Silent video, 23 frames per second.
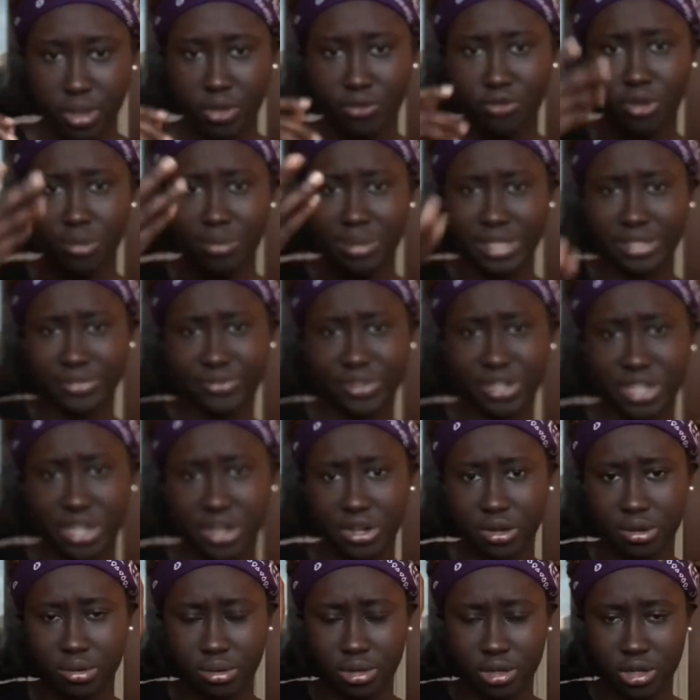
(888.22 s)
from his
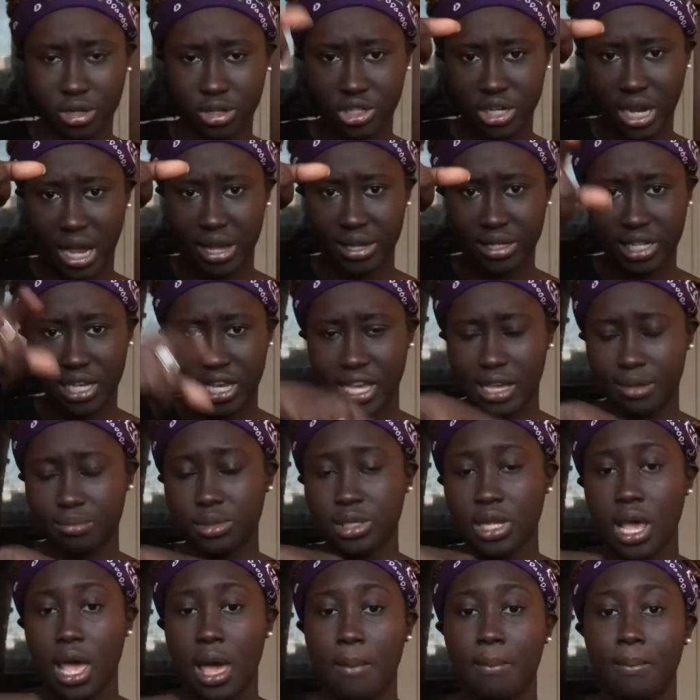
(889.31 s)
video, shout out to Ibs,
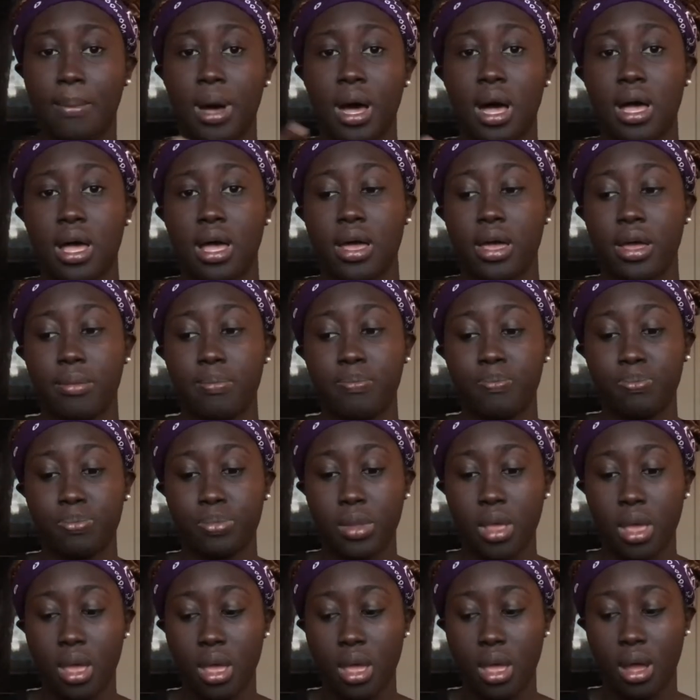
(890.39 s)
but um,
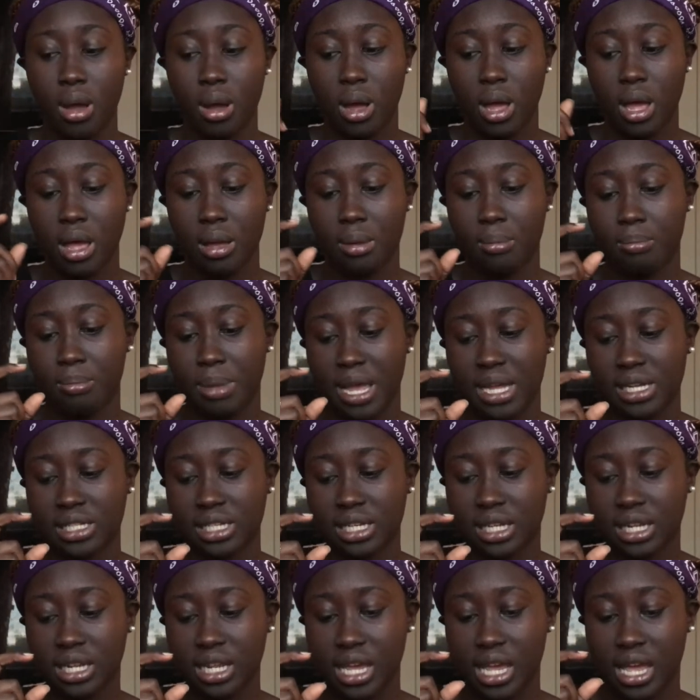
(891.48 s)

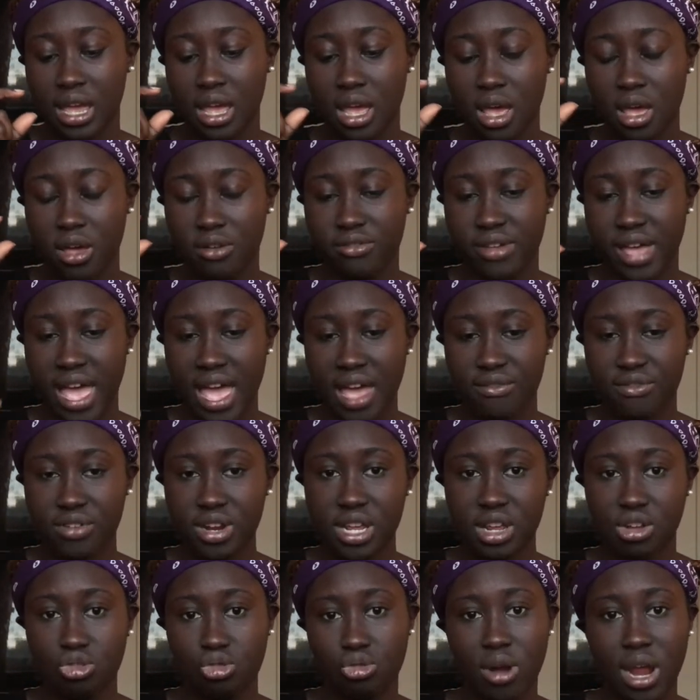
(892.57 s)
basically for
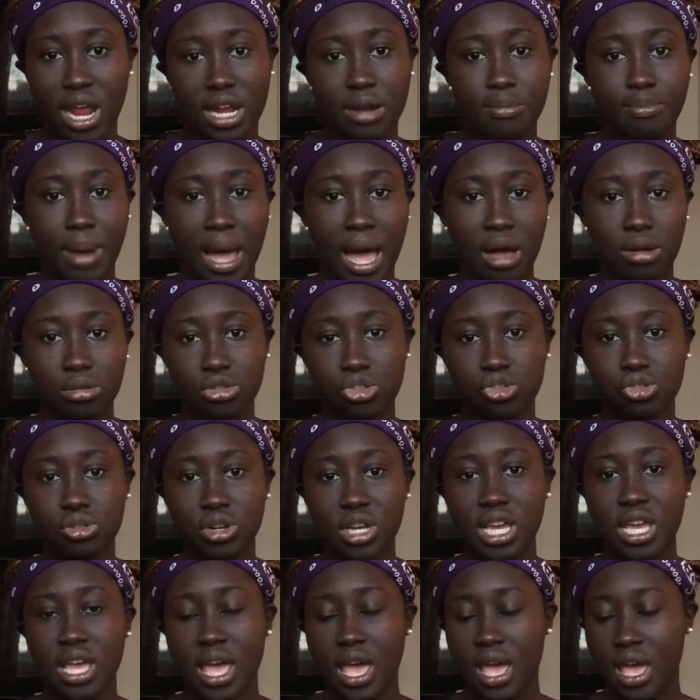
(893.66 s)
every grade
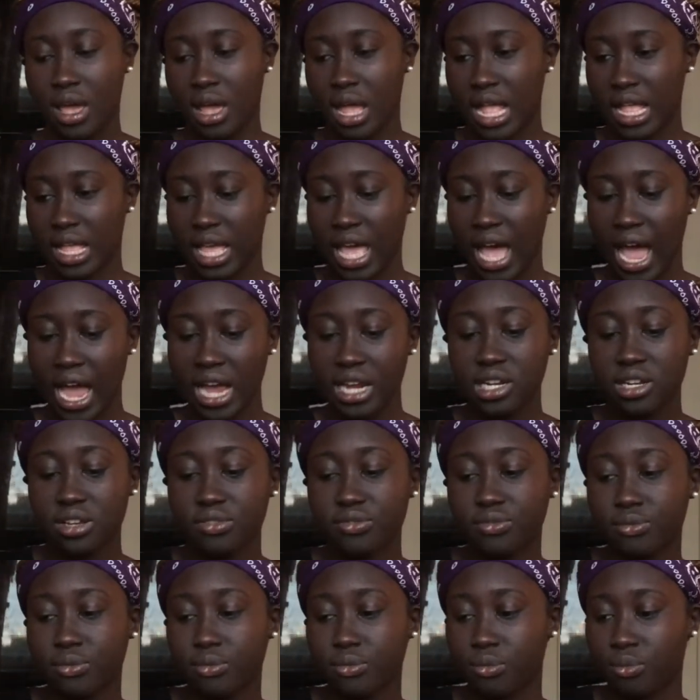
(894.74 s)
boundary, kind
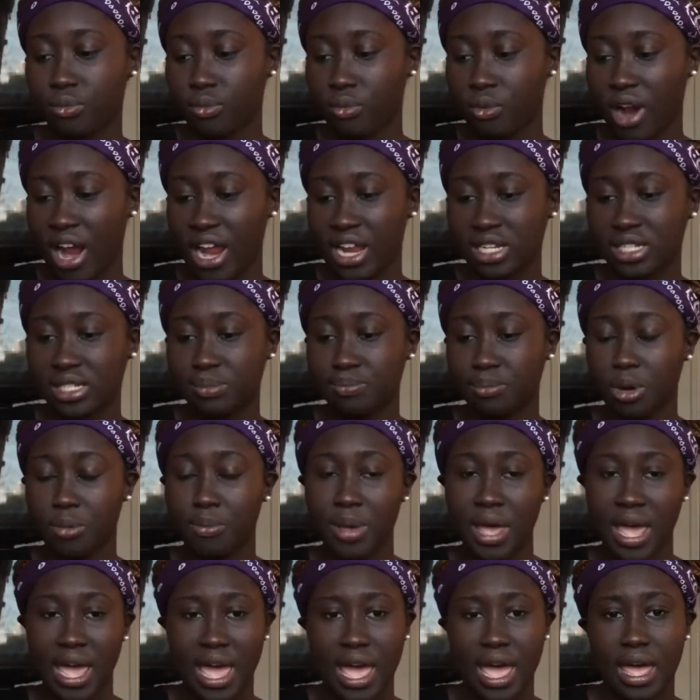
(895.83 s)
of right
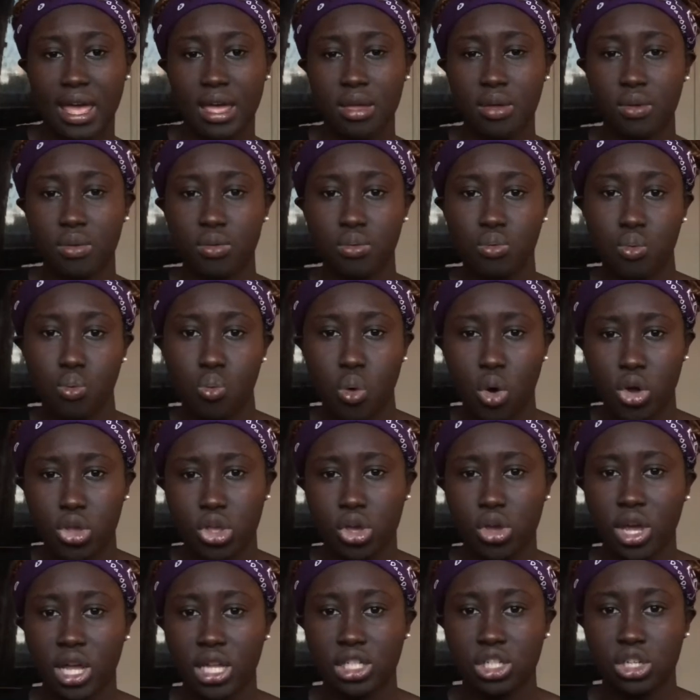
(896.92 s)
prepare what
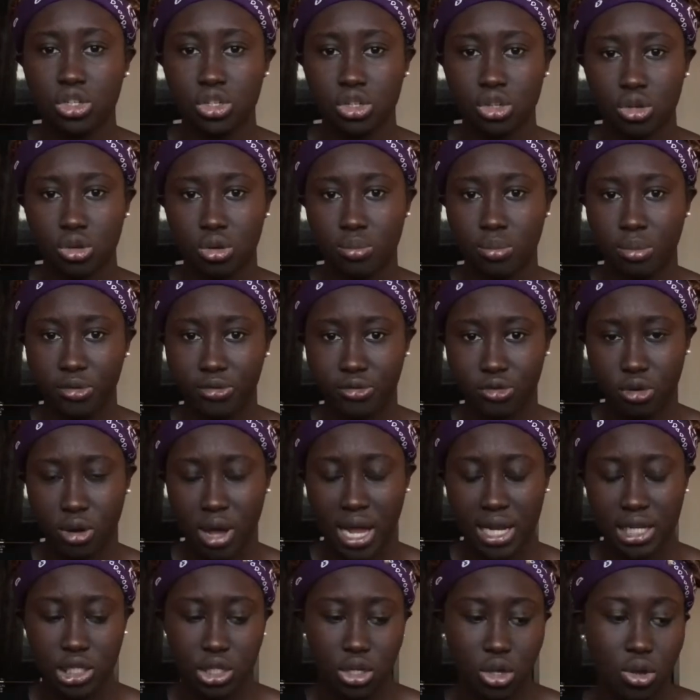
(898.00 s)
you're going to do
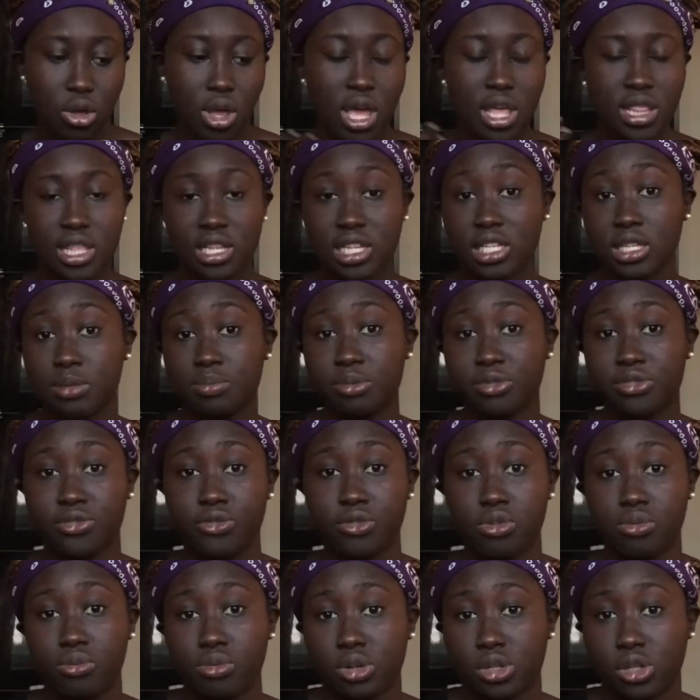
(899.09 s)
beforehand. So this is
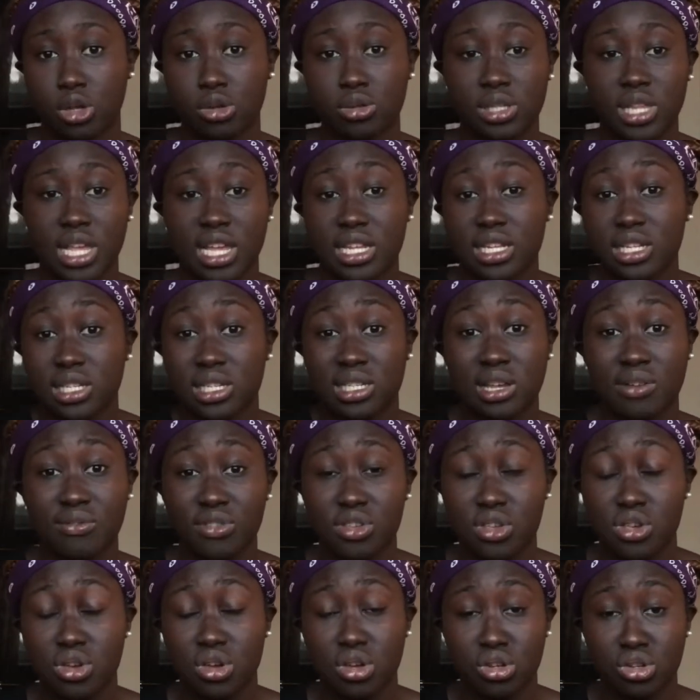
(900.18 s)
before results day. This is
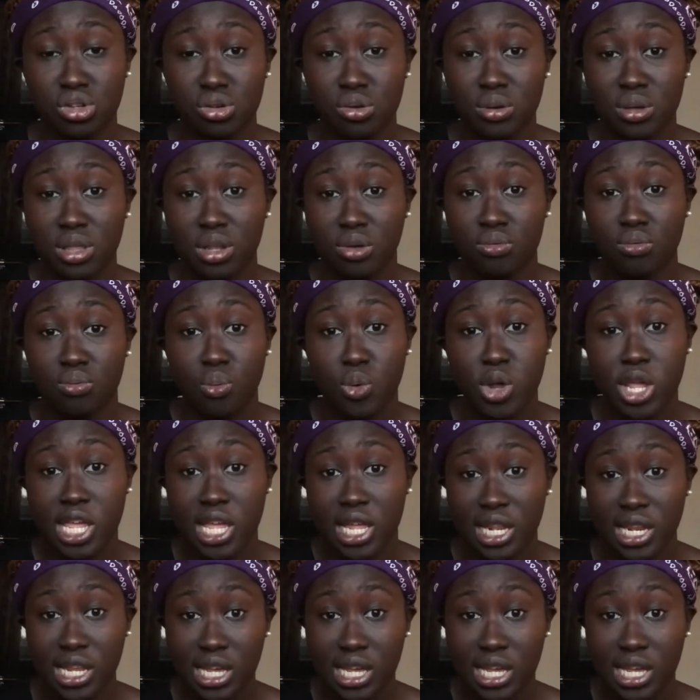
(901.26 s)
something you could do in the week